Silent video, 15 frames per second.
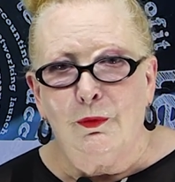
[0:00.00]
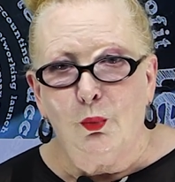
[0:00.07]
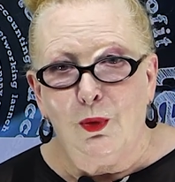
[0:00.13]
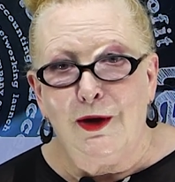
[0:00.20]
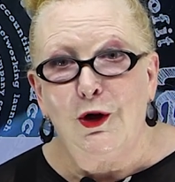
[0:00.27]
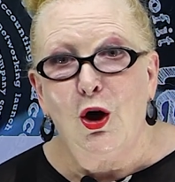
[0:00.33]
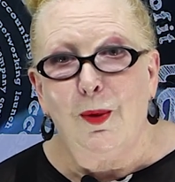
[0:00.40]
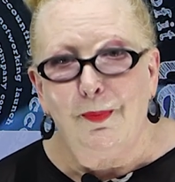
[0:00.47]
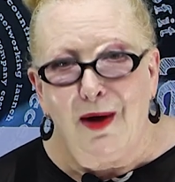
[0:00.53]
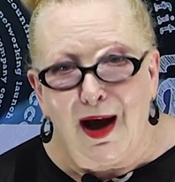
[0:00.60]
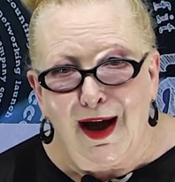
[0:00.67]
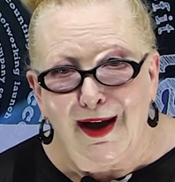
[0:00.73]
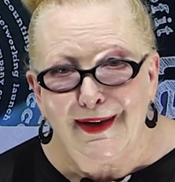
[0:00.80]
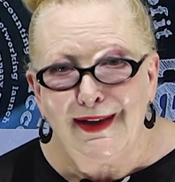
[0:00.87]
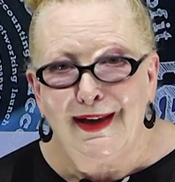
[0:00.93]
with your
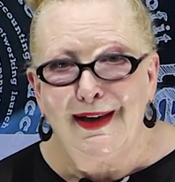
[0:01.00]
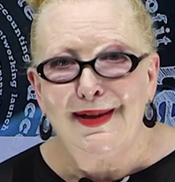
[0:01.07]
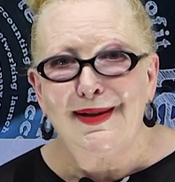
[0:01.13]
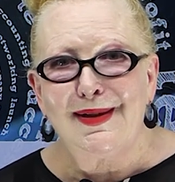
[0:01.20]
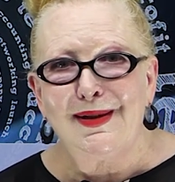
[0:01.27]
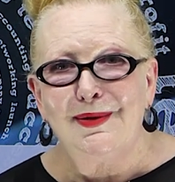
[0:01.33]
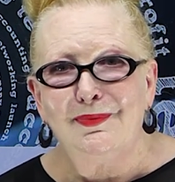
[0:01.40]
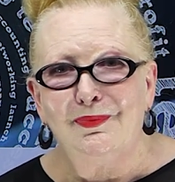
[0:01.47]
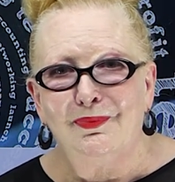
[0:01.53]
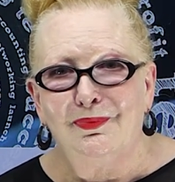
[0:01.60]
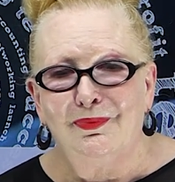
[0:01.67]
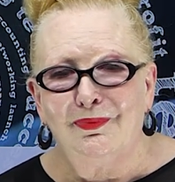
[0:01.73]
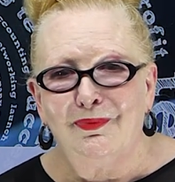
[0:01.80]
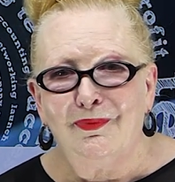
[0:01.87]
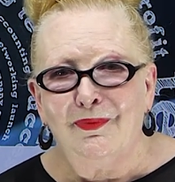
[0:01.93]
partners,
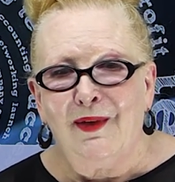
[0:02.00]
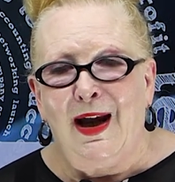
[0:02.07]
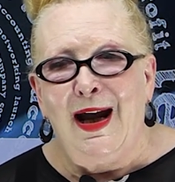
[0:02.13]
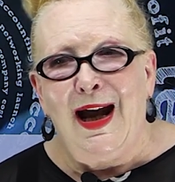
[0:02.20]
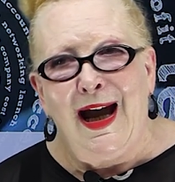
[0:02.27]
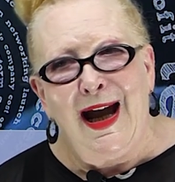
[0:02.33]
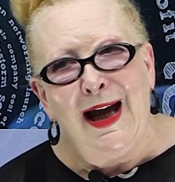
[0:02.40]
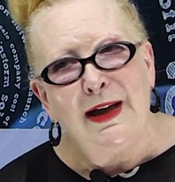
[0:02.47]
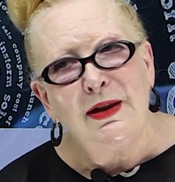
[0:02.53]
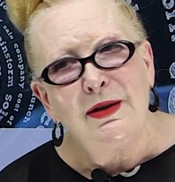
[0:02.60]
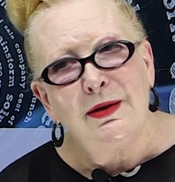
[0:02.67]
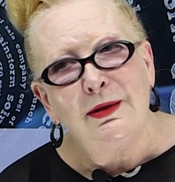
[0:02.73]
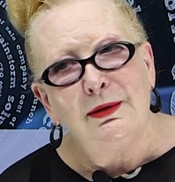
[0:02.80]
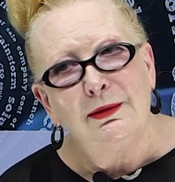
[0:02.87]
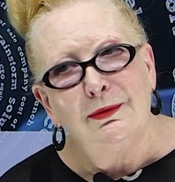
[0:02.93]

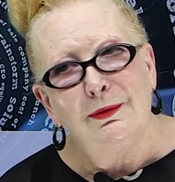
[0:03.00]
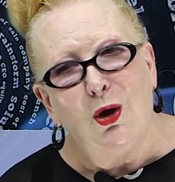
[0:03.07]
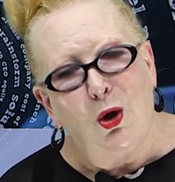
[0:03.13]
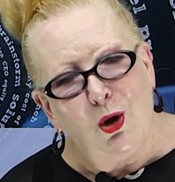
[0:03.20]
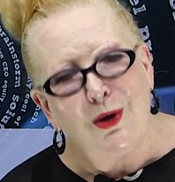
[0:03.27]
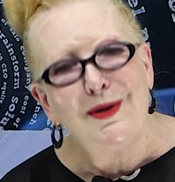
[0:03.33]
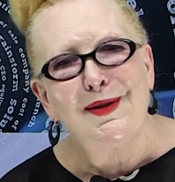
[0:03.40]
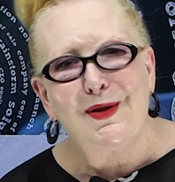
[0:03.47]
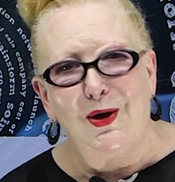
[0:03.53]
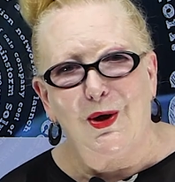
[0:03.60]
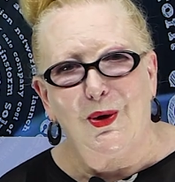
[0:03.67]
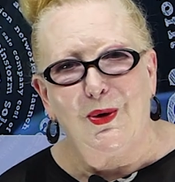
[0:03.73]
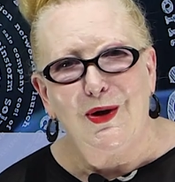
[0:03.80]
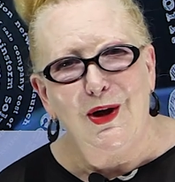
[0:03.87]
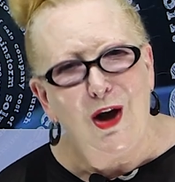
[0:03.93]
and
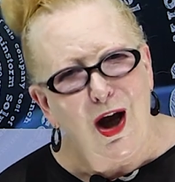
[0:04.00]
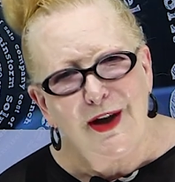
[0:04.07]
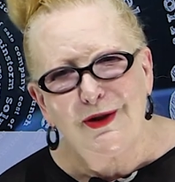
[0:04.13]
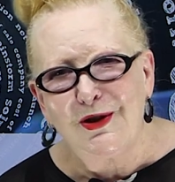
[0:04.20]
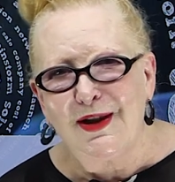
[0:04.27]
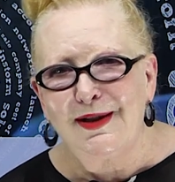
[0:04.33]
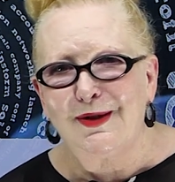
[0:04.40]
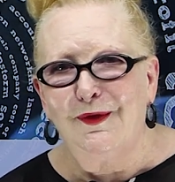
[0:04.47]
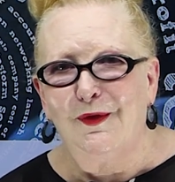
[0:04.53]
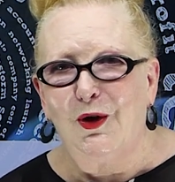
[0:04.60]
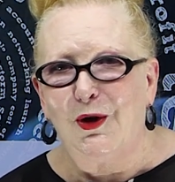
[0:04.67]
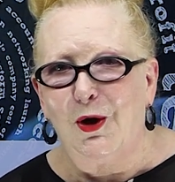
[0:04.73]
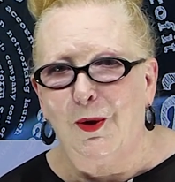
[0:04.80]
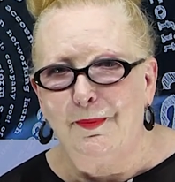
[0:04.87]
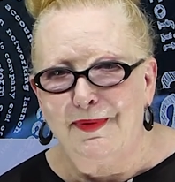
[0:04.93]
also not just for
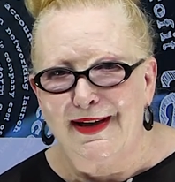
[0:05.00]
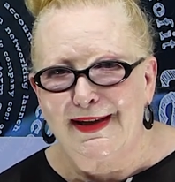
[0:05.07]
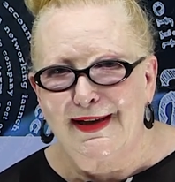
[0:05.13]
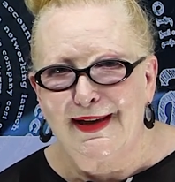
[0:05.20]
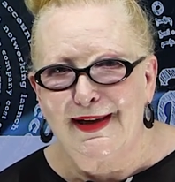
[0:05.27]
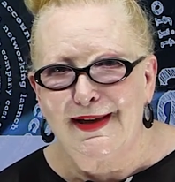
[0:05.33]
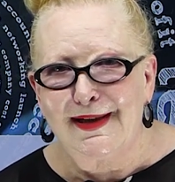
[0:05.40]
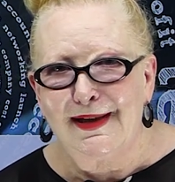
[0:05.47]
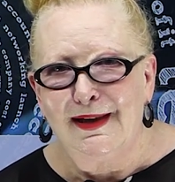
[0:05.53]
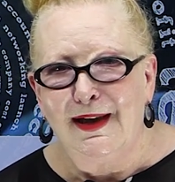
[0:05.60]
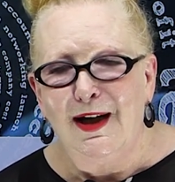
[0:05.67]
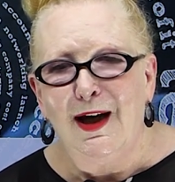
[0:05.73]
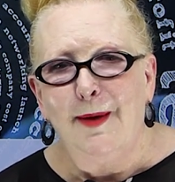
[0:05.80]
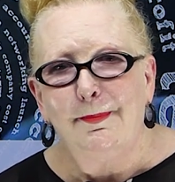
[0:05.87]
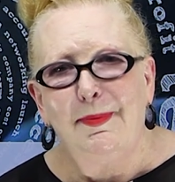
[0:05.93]
your business,
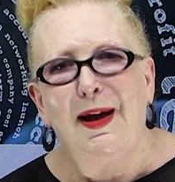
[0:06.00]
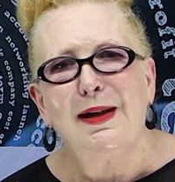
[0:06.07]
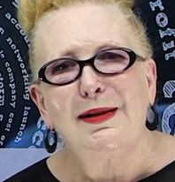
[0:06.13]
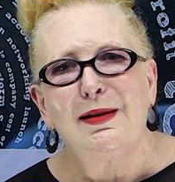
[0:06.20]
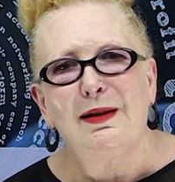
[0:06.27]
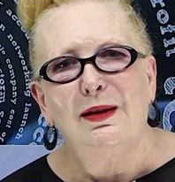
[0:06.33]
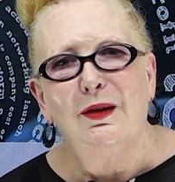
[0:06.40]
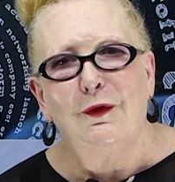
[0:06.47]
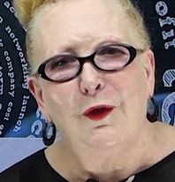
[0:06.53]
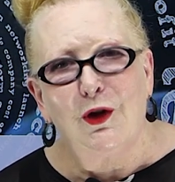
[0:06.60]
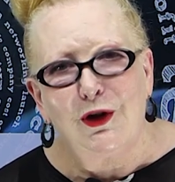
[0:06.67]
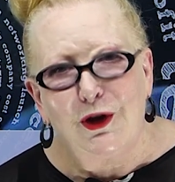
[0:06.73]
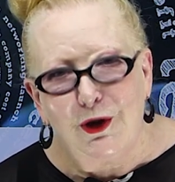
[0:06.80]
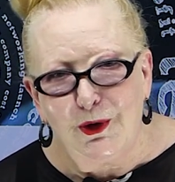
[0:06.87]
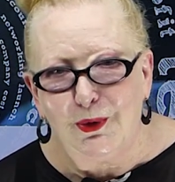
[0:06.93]
but for
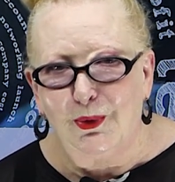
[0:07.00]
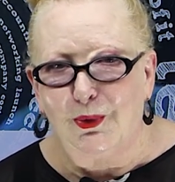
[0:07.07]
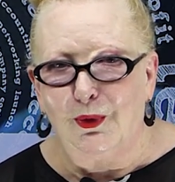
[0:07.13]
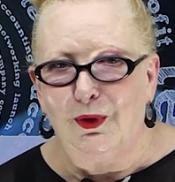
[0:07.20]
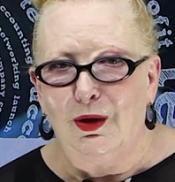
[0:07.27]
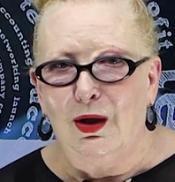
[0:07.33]
you.